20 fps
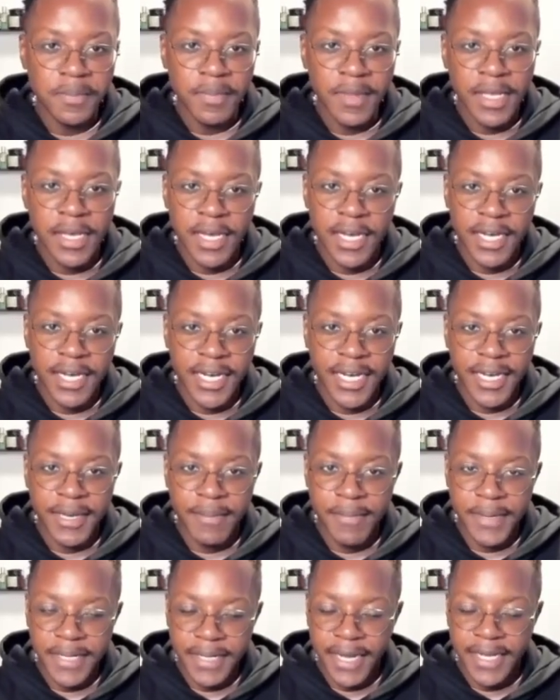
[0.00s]
I
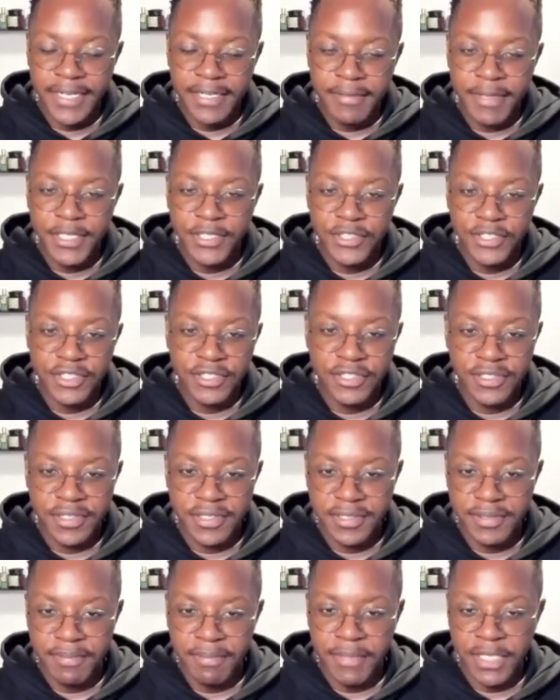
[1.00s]
did mention
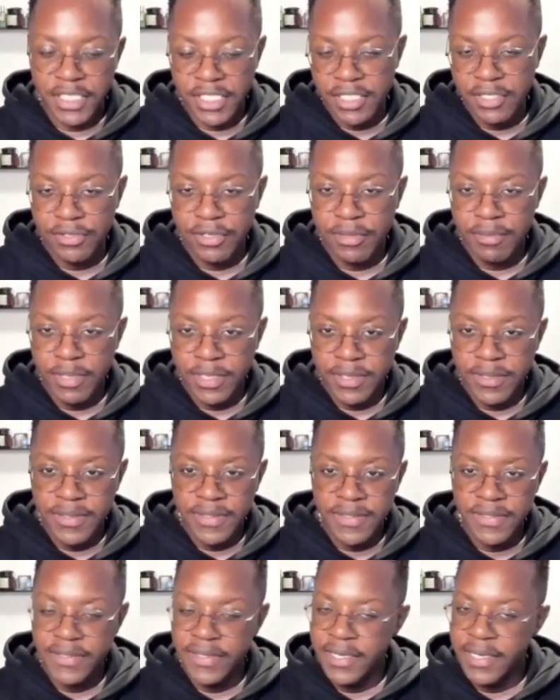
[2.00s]
machine learning models
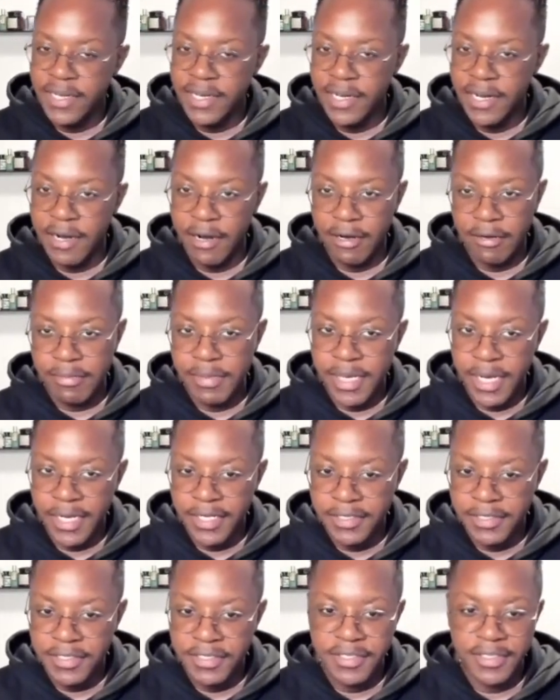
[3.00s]
are behind
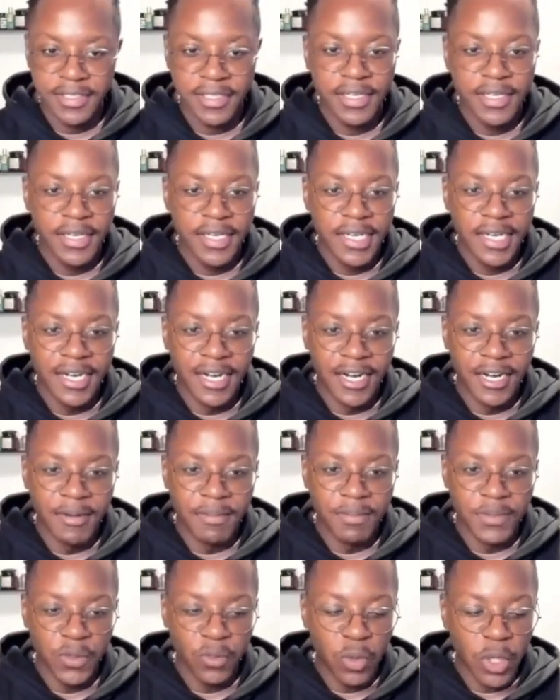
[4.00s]
it.
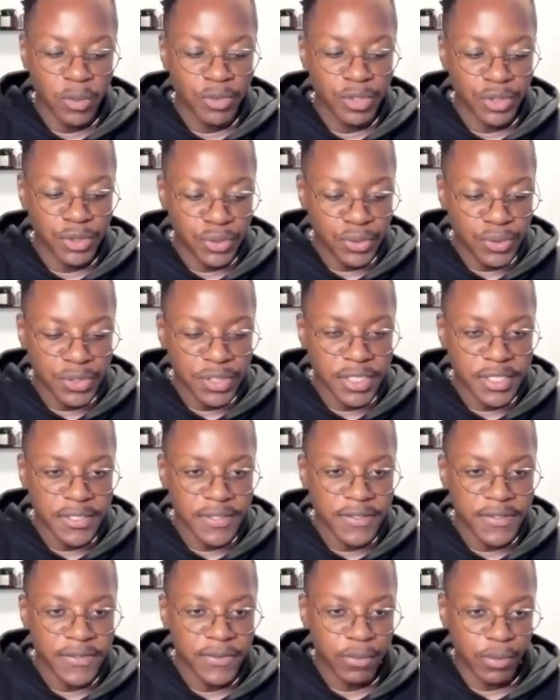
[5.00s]
So what we do
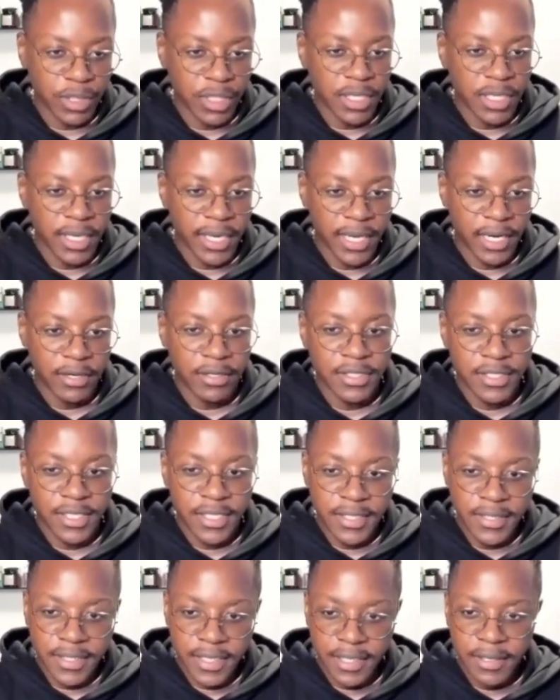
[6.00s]
is we get our
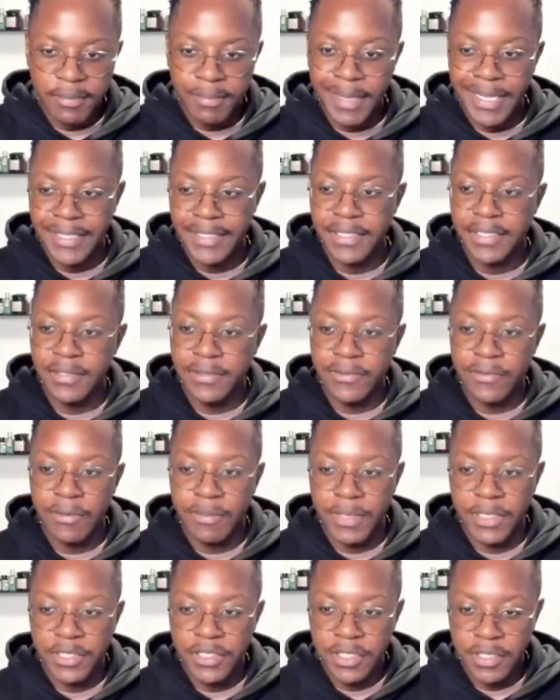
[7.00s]
data, pass it into a
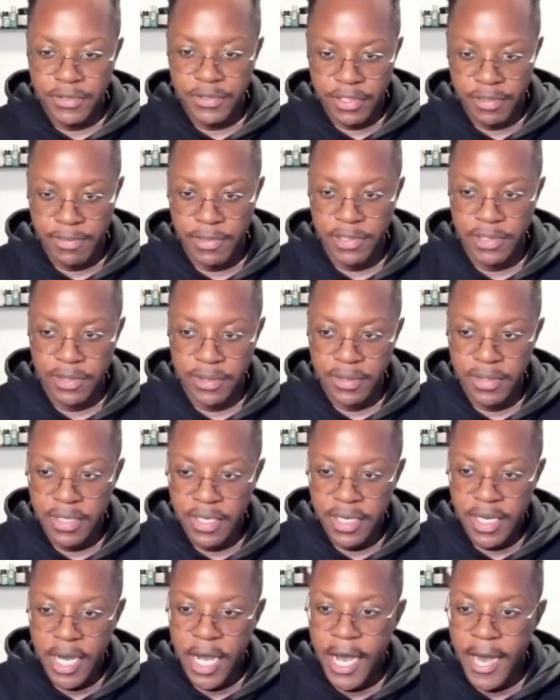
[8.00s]
machine learning model,
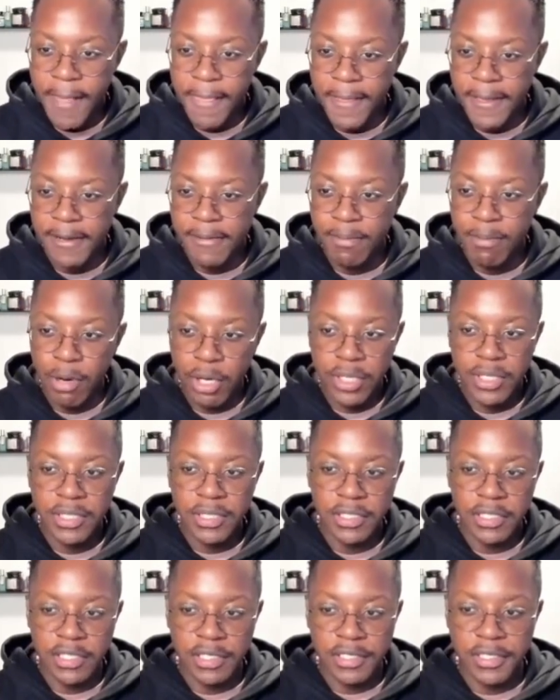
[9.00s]
and then
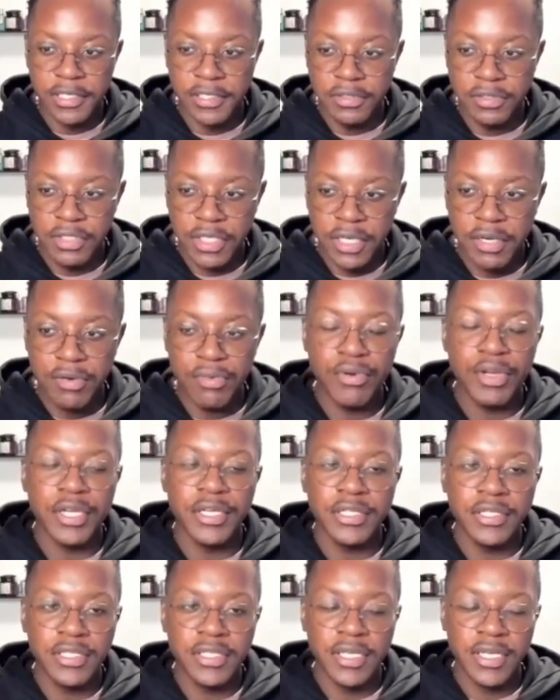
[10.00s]
importantly,
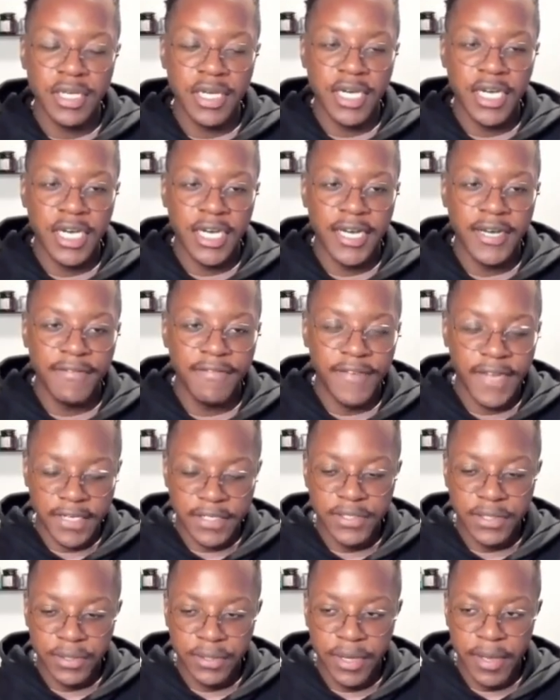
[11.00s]
generate
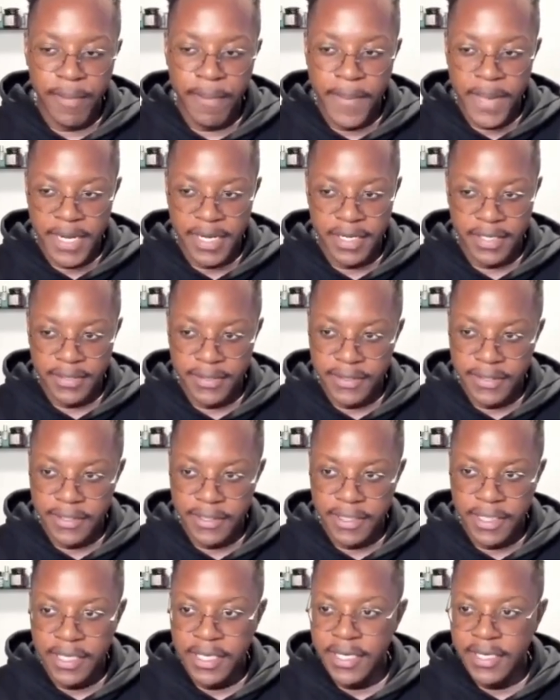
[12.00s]
vector embeddings.
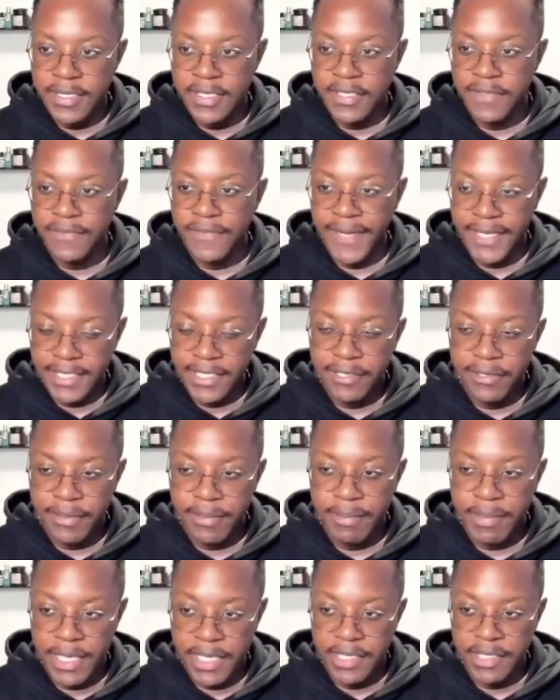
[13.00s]
These vector
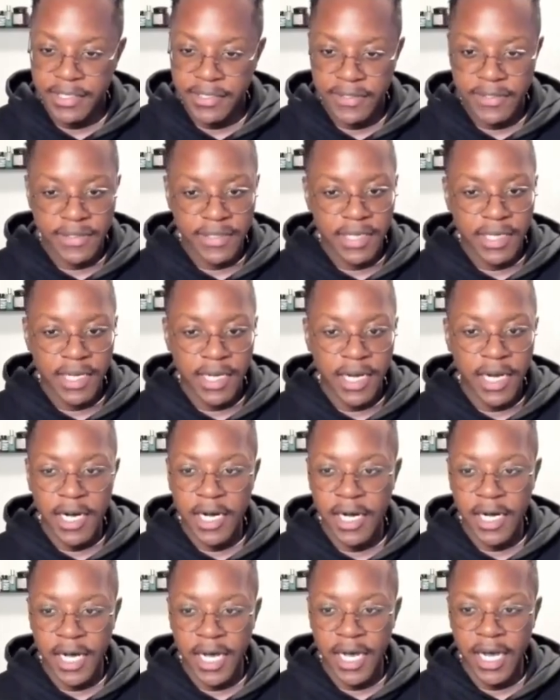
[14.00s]
embeddings
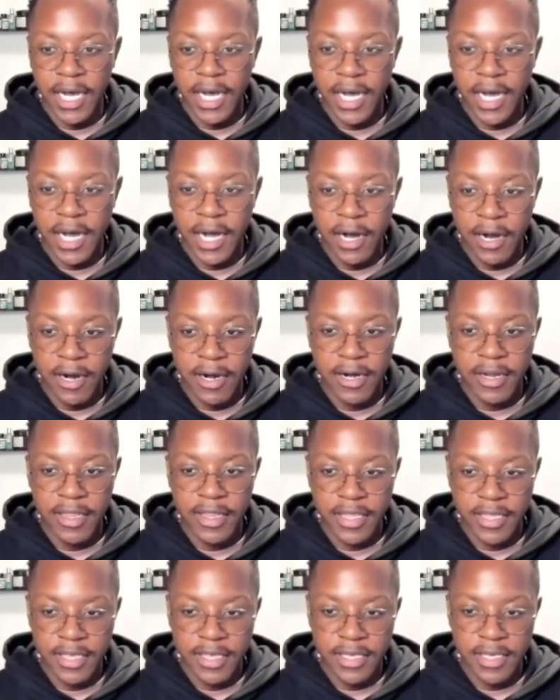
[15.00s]
are
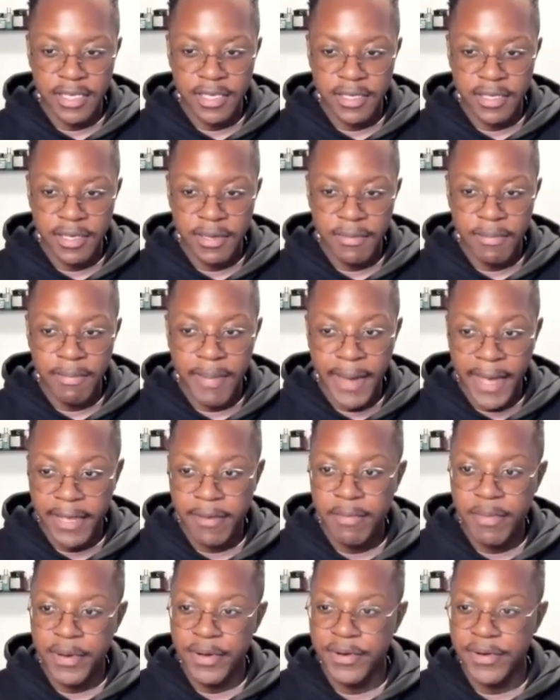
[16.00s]
the
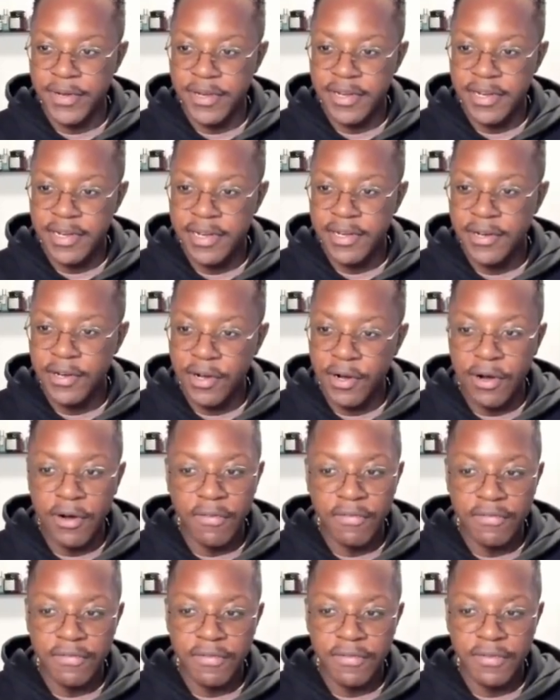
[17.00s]
backbone
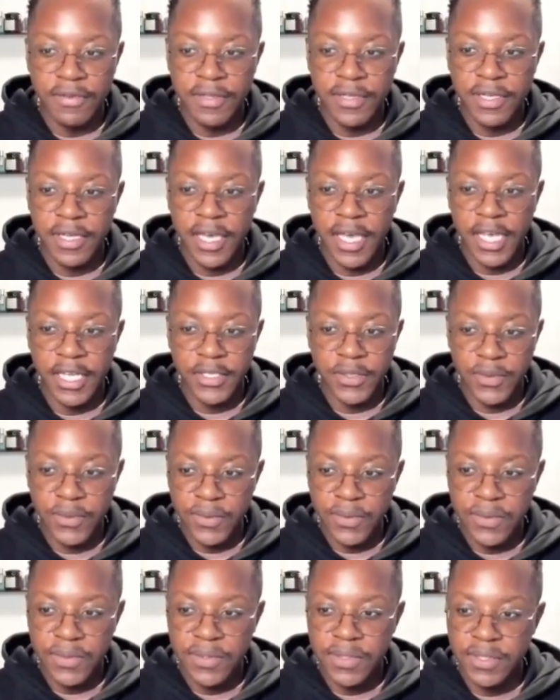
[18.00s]
of a
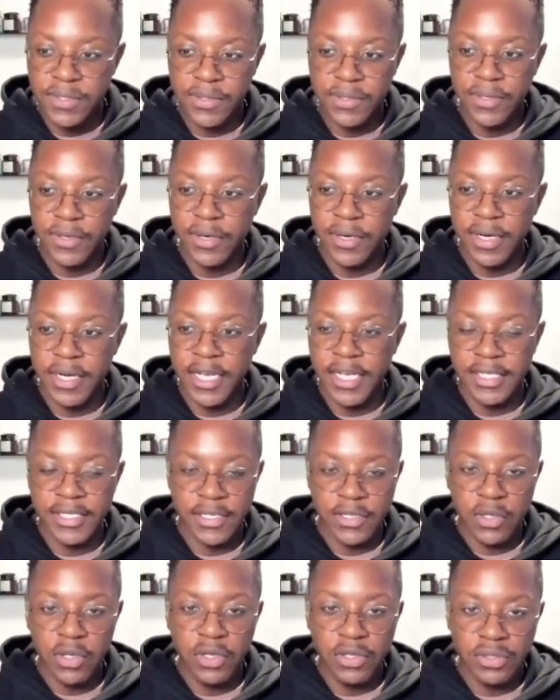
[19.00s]
tool or a
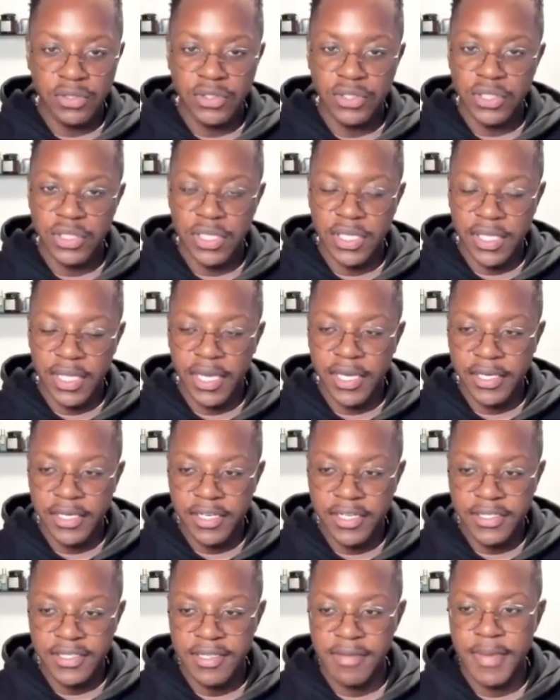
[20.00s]
technology like
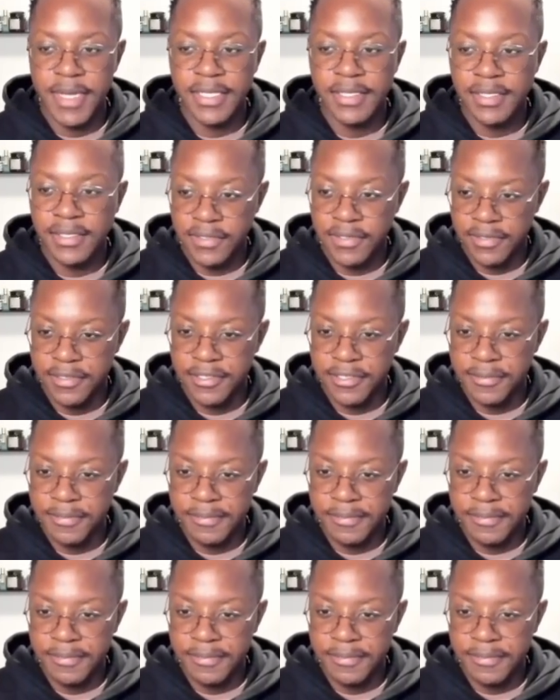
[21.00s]
semantic search.